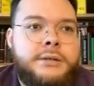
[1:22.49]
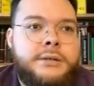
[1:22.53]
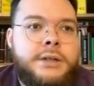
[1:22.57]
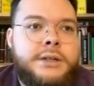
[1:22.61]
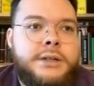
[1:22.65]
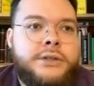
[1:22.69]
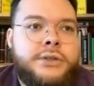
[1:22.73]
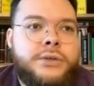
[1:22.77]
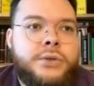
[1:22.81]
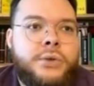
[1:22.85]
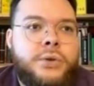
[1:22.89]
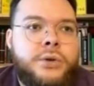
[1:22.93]

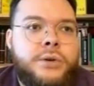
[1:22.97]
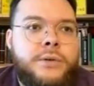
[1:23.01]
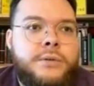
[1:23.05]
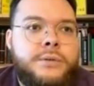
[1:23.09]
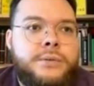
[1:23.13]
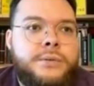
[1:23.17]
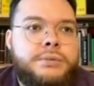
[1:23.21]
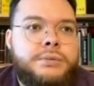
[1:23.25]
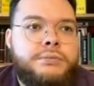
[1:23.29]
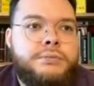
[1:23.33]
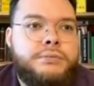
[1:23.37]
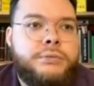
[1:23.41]
it sort
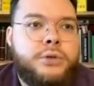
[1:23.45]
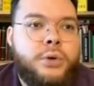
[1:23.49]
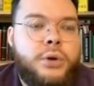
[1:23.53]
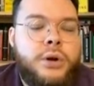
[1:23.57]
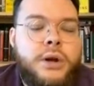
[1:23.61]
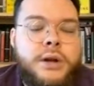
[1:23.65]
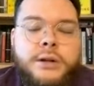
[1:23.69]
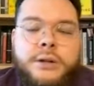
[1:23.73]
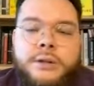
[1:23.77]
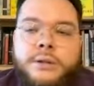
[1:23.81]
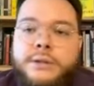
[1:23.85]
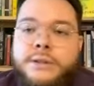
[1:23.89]
of
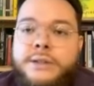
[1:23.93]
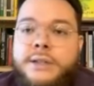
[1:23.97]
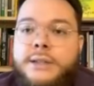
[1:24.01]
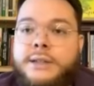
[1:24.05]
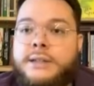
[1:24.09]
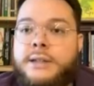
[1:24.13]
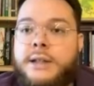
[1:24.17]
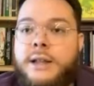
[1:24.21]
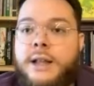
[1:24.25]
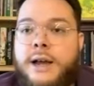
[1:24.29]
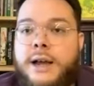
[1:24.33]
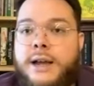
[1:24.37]
chronicles
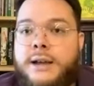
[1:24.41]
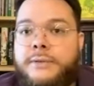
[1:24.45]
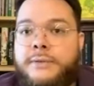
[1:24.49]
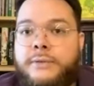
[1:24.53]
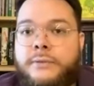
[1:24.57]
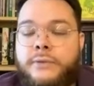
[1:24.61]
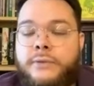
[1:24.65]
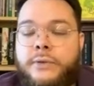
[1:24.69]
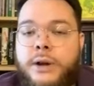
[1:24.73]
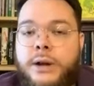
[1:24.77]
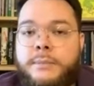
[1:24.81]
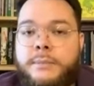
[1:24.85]
his
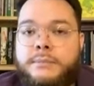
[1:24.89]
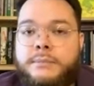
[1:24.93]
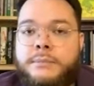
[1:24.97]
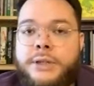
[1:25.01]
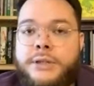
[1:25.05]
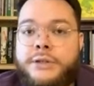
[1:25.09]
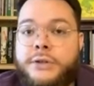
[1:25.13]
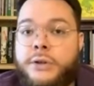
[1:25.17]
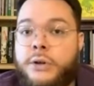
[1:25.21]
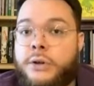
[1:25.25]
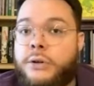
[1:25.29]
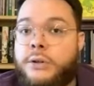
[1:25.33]
life from
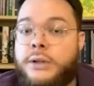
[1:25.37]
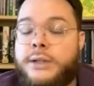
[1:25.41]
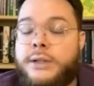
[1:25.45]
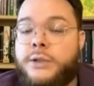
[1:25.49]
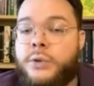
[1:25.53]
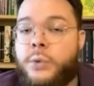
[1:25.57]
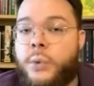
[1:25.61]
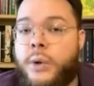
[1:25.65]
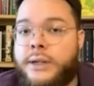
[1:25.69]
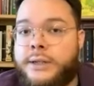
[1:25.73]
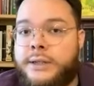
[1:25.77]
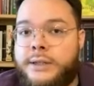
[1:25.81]
his early
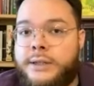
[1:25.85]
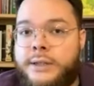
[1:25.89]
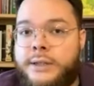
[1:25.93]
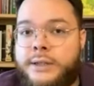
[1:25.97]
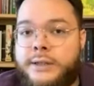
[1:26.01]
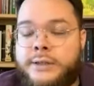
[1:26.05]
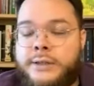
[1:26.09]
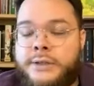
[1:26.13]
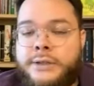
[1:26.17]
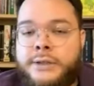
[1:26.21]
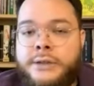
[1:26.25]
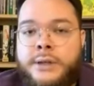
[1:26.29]

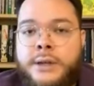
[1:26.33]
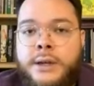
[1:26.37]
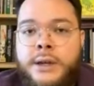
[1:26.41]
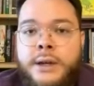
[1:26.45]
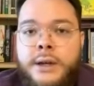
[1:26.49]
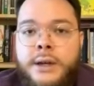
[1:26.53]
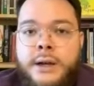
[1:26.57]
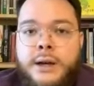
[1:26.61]
20s